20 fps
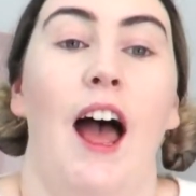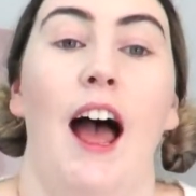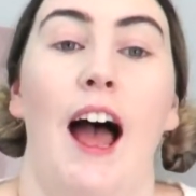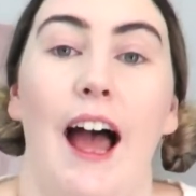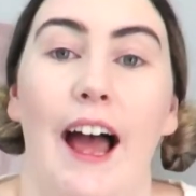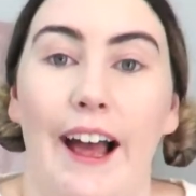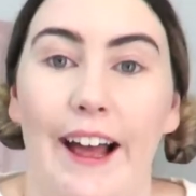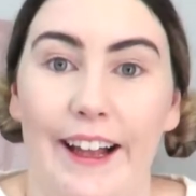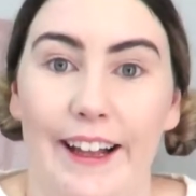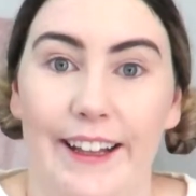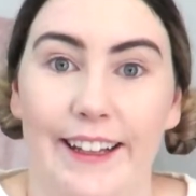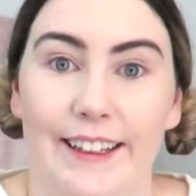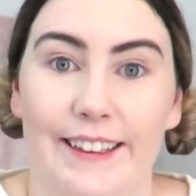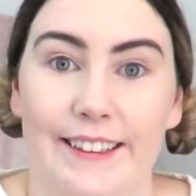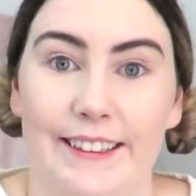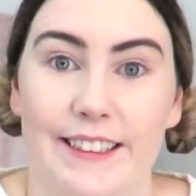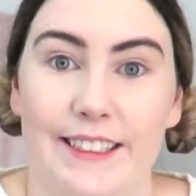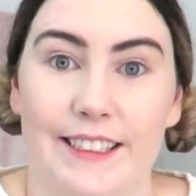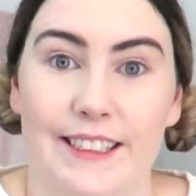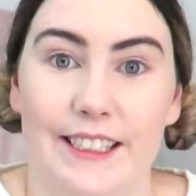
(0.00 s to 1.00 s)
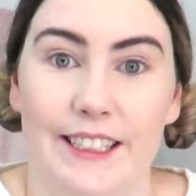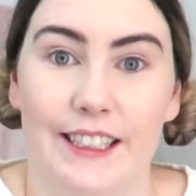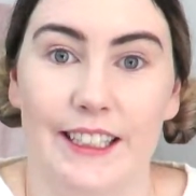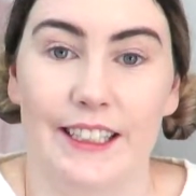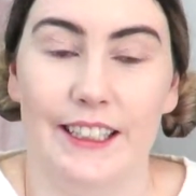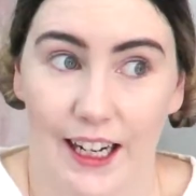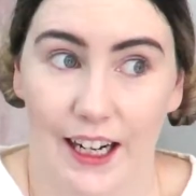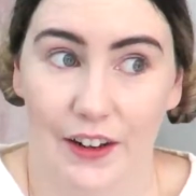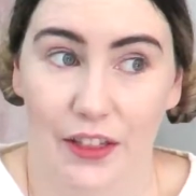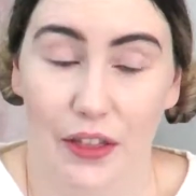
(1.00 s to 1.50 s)
And
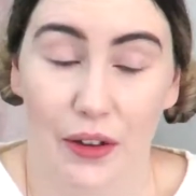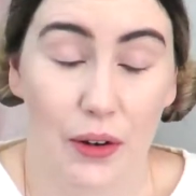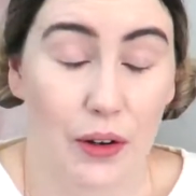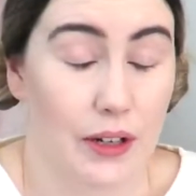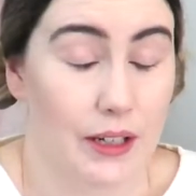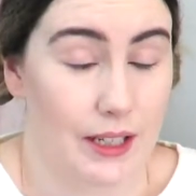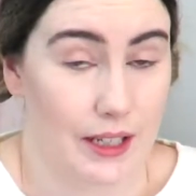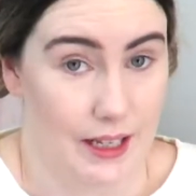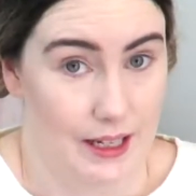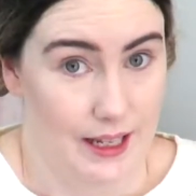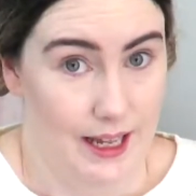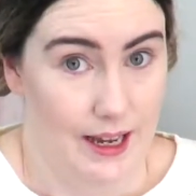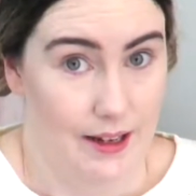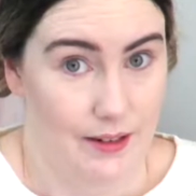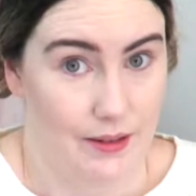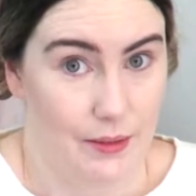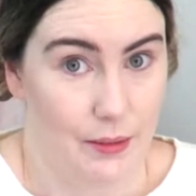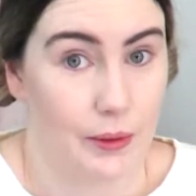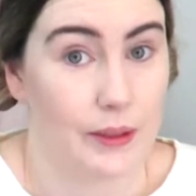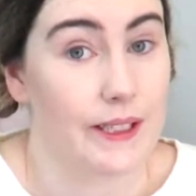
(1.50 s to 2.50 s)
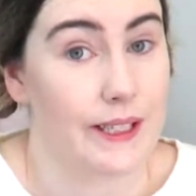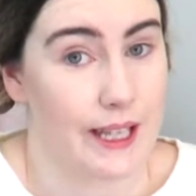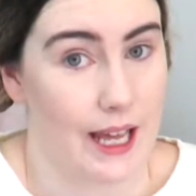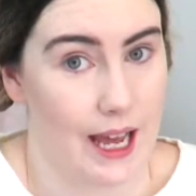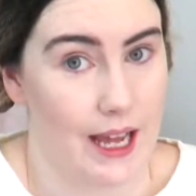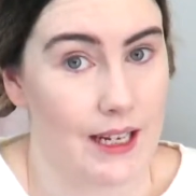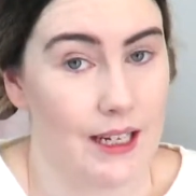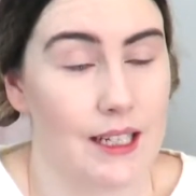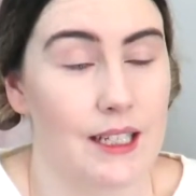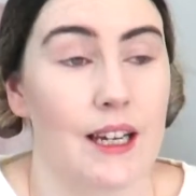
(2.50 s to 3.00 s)
I thought that that was
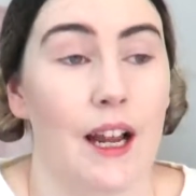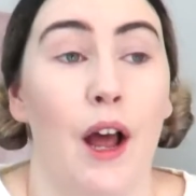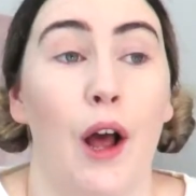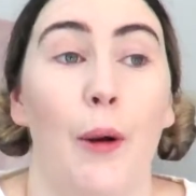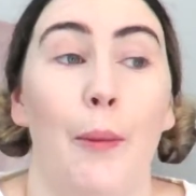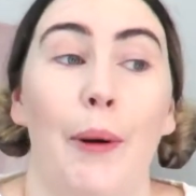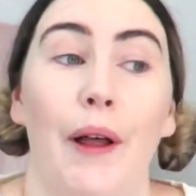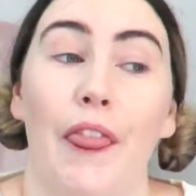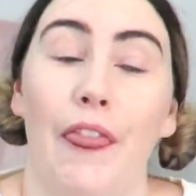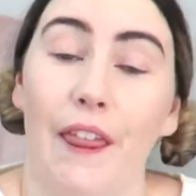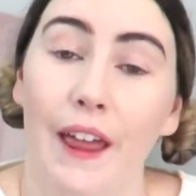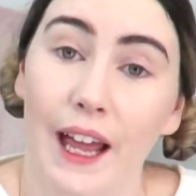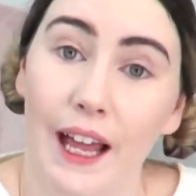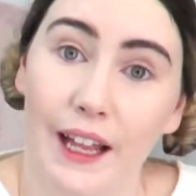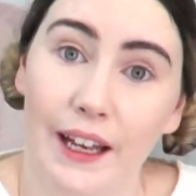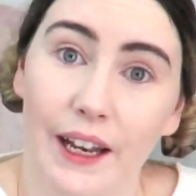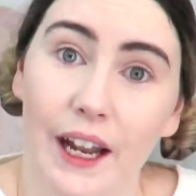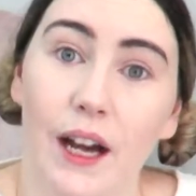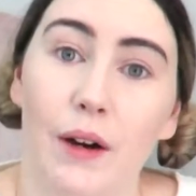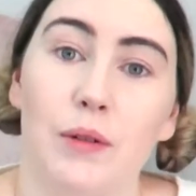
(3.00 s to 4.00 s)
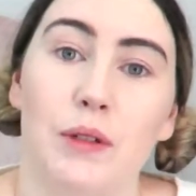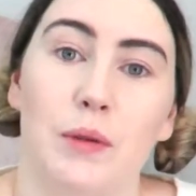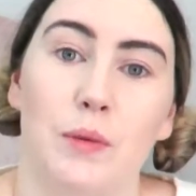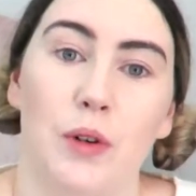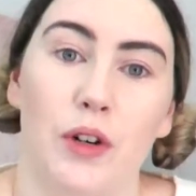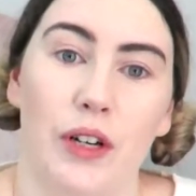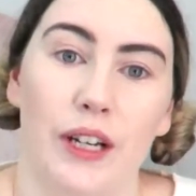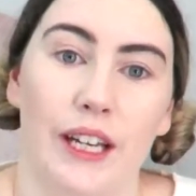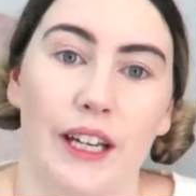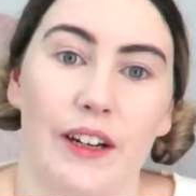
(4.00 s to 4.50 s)
that. But then I was
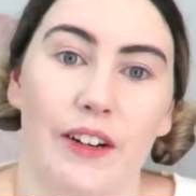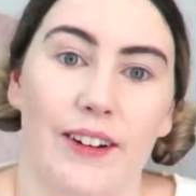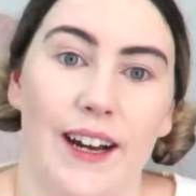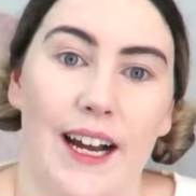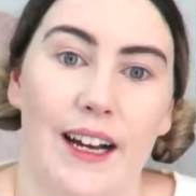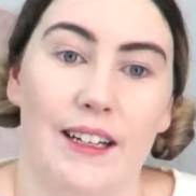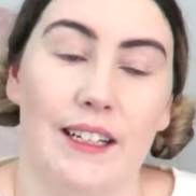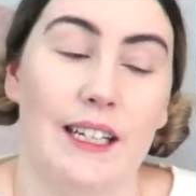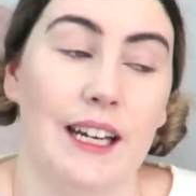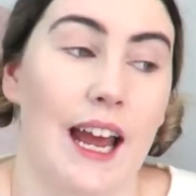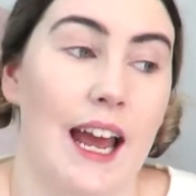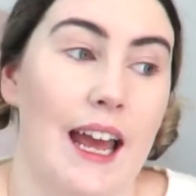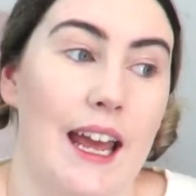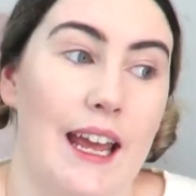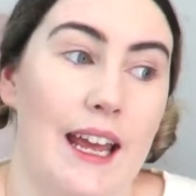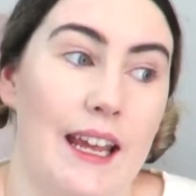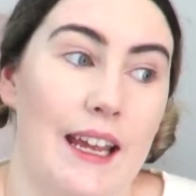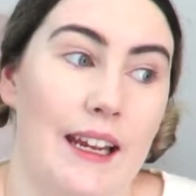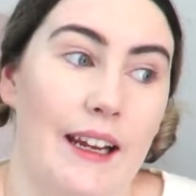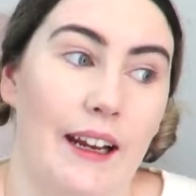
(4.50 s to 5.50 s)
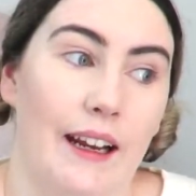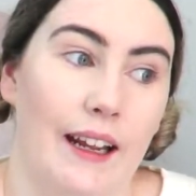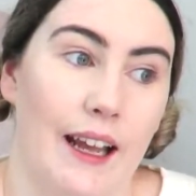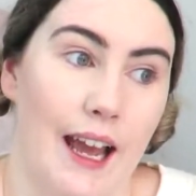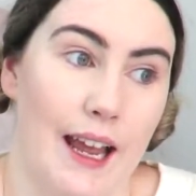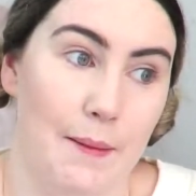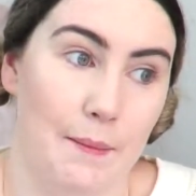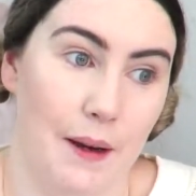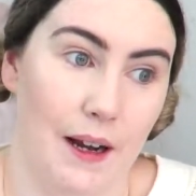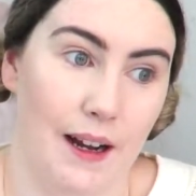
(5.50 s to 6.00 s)
walking around a
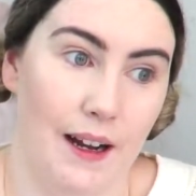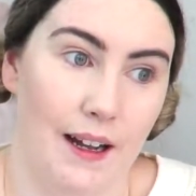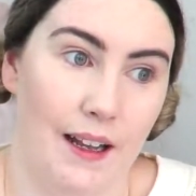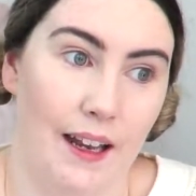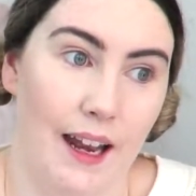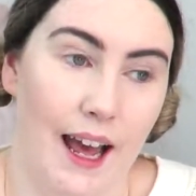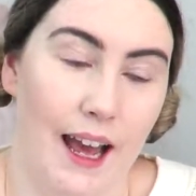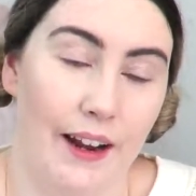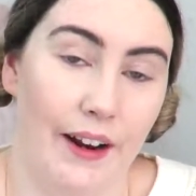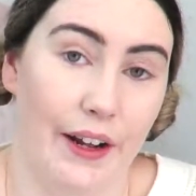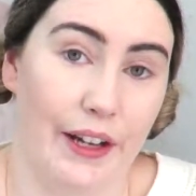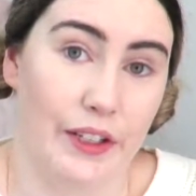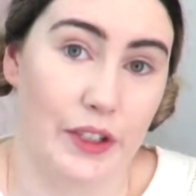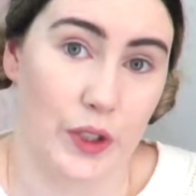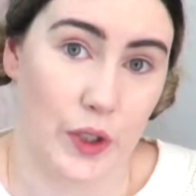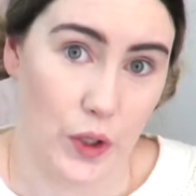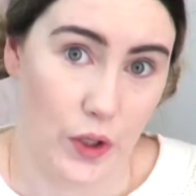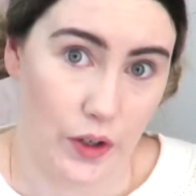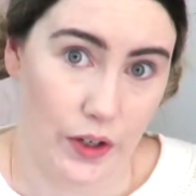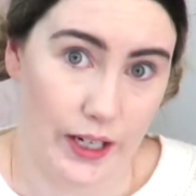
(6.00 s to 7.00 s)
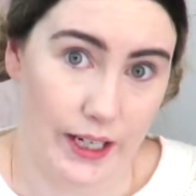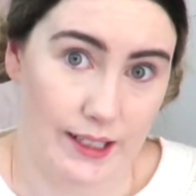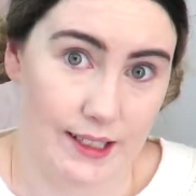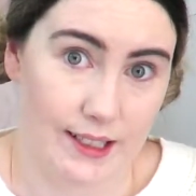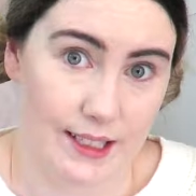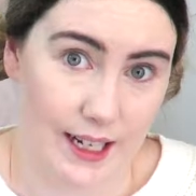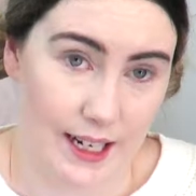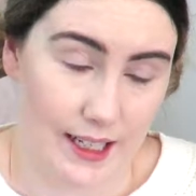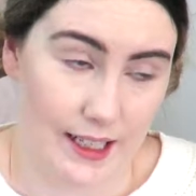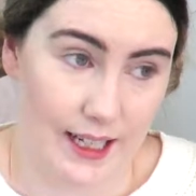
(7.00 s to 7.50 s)
Kmart and I saw it
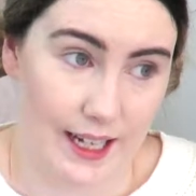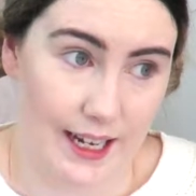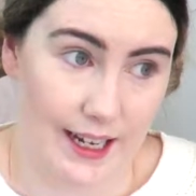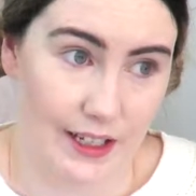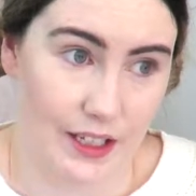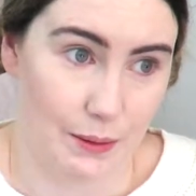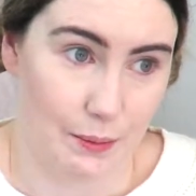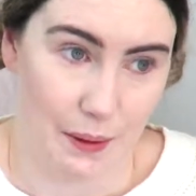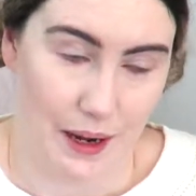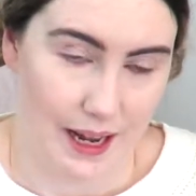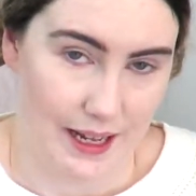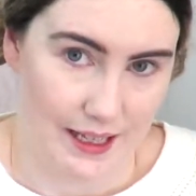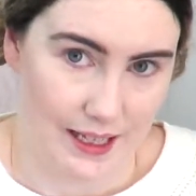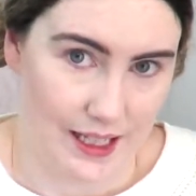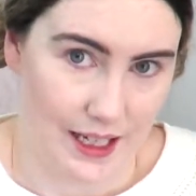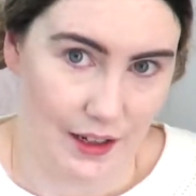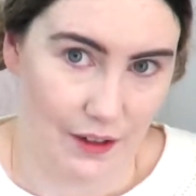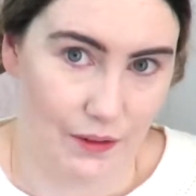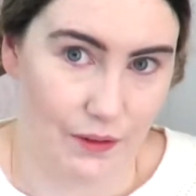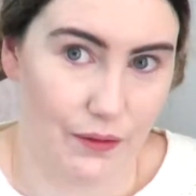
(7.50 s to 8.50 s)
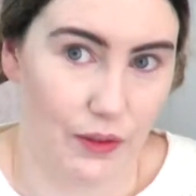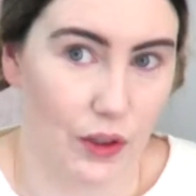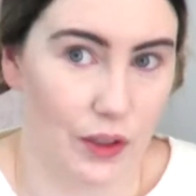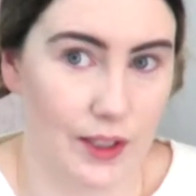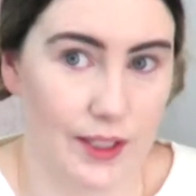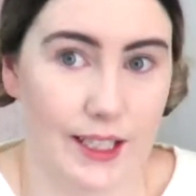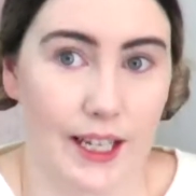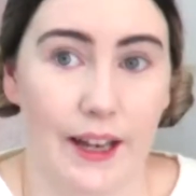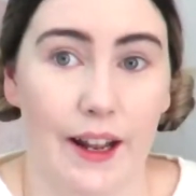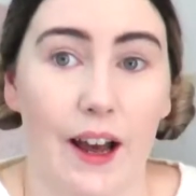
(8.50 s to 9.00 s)
sitting there just by itself, all
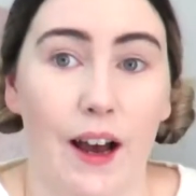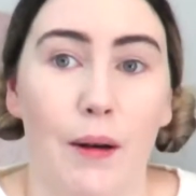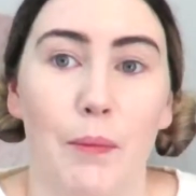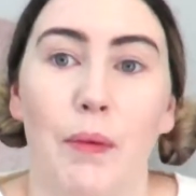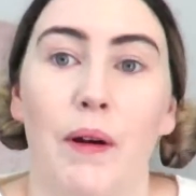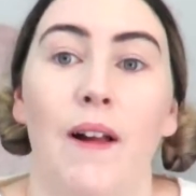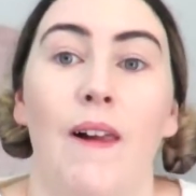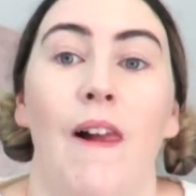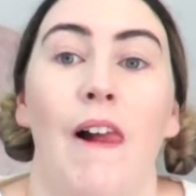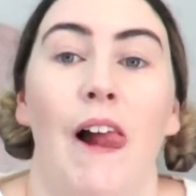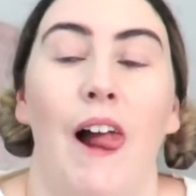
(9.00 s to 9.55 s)
set up.